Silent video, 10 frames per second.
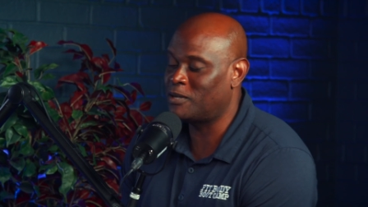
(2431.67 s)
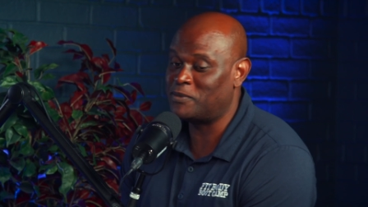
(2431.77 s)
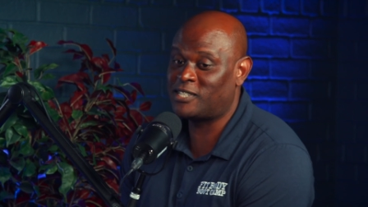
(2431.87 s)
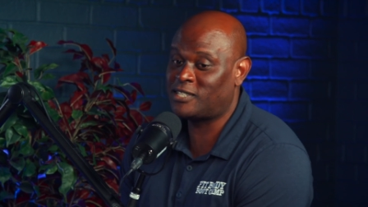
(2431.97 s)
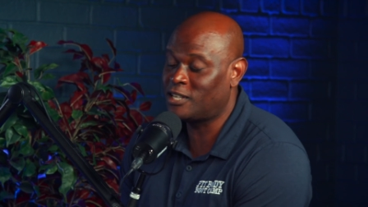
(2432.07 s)
I'm
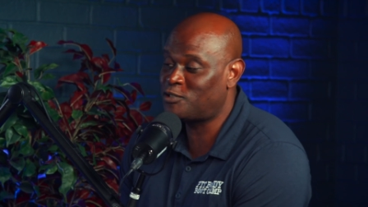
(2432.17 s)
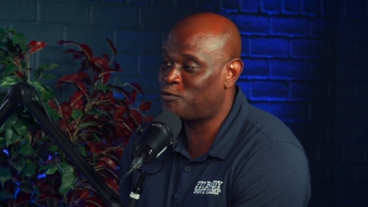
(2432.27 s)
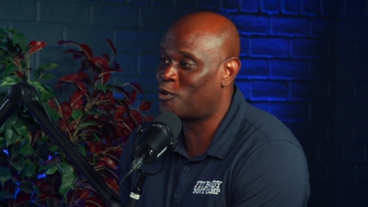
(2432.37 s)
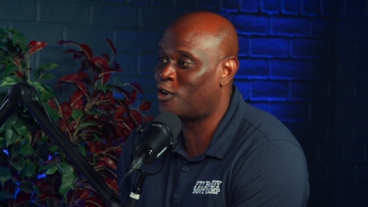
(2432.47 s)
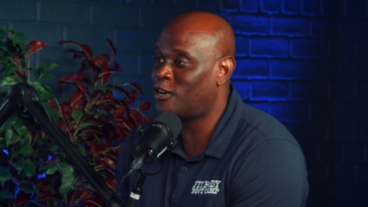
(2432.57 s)

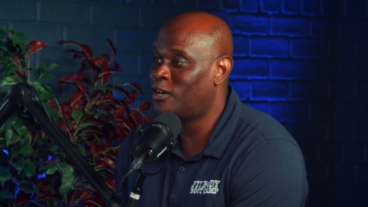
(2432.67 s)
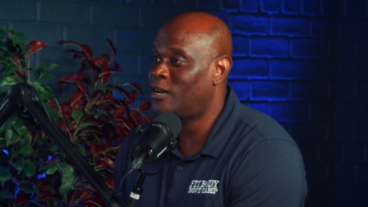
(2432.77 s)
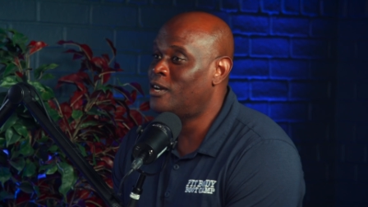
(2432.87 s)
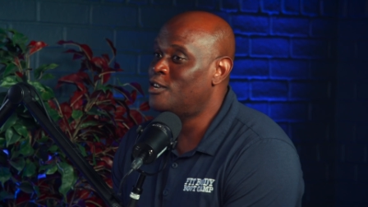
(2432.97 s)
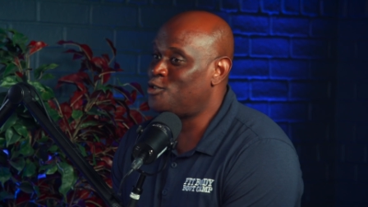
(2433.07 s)
6'4",
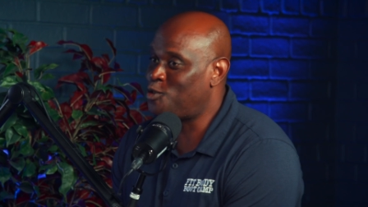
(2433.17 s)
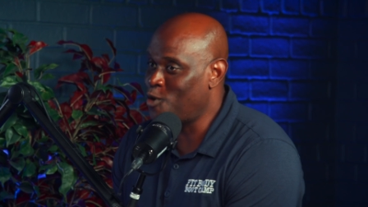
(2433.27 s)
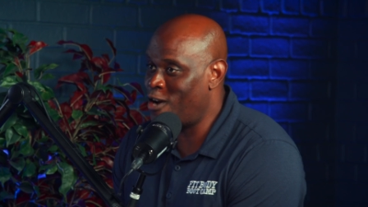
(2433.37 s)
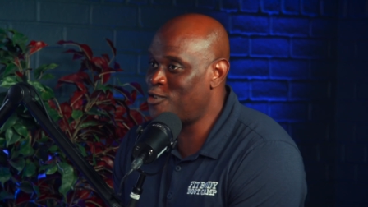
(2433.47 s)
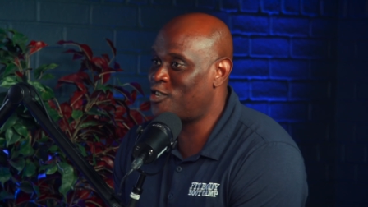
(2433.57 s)

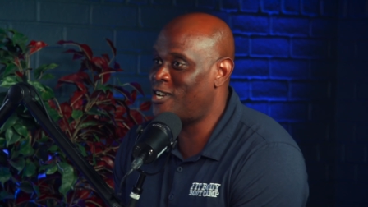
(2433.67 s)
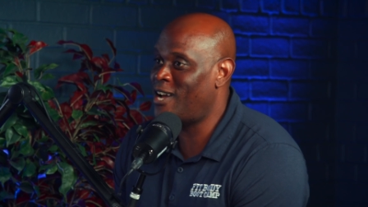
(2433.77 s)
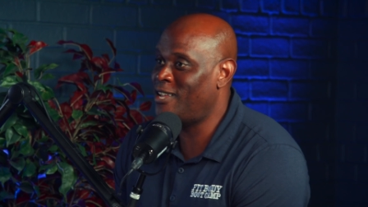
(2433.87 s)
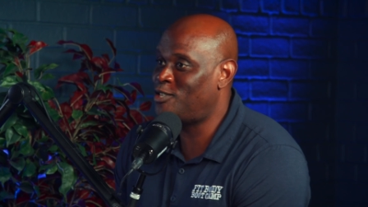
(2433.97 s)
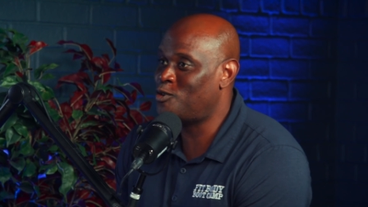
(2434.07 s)

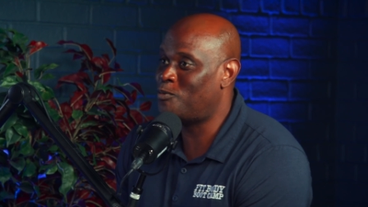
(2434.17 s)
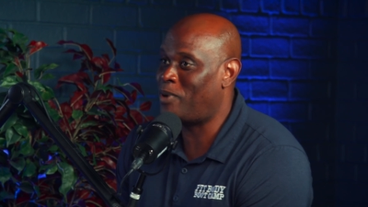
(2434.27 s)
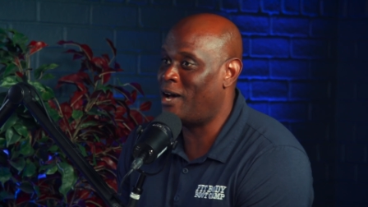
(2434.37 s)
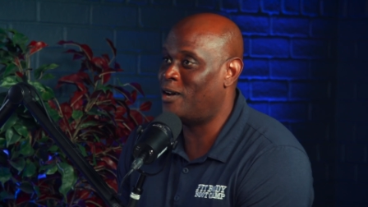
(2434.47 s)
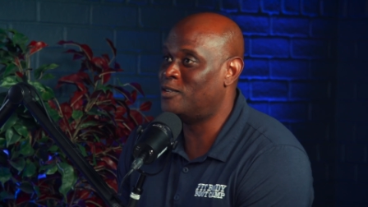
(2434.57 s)
292
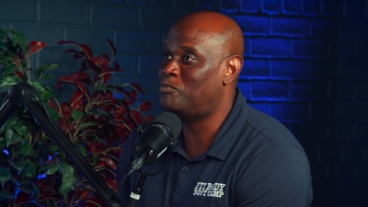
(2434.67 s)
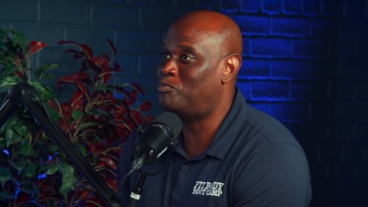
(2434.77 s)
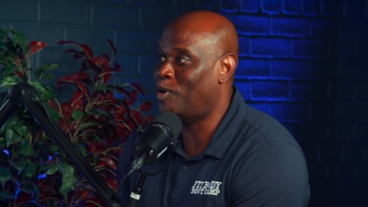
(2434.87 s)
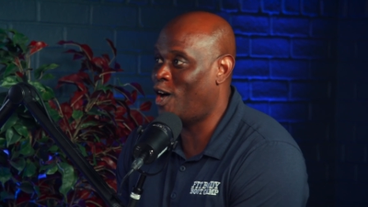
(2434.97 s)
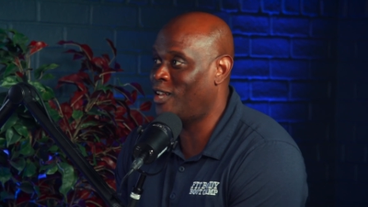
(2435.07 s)
pounds,
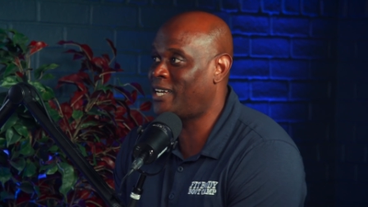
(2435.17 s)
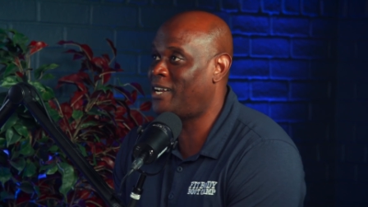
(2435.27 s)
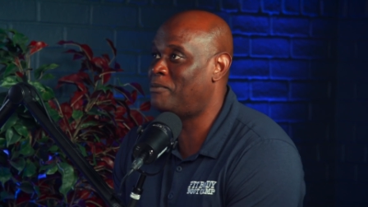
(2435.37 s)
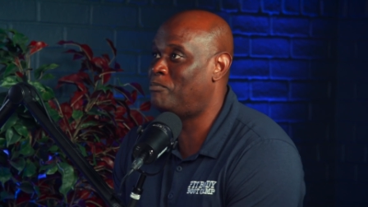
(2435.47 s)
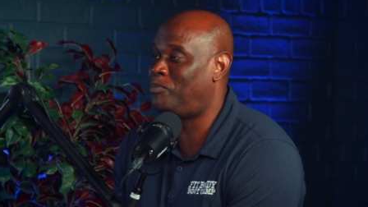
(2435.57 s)
bald
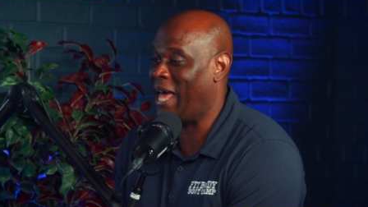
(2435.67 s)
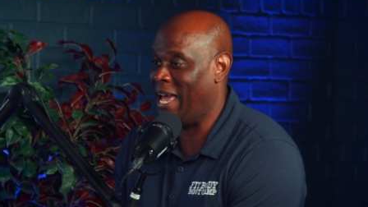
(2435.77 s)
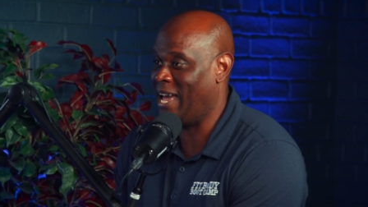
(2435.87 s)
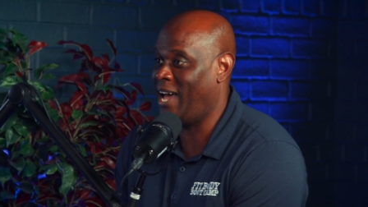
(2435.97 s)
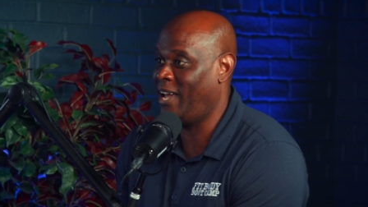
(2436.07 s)
headed
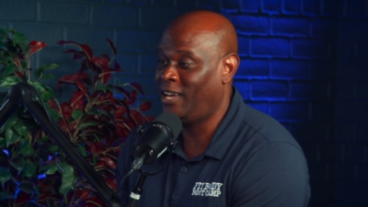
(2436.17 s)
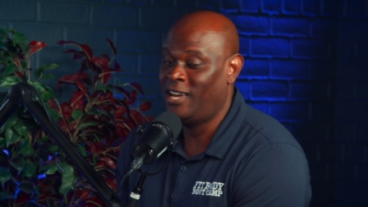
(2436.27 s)
black guy,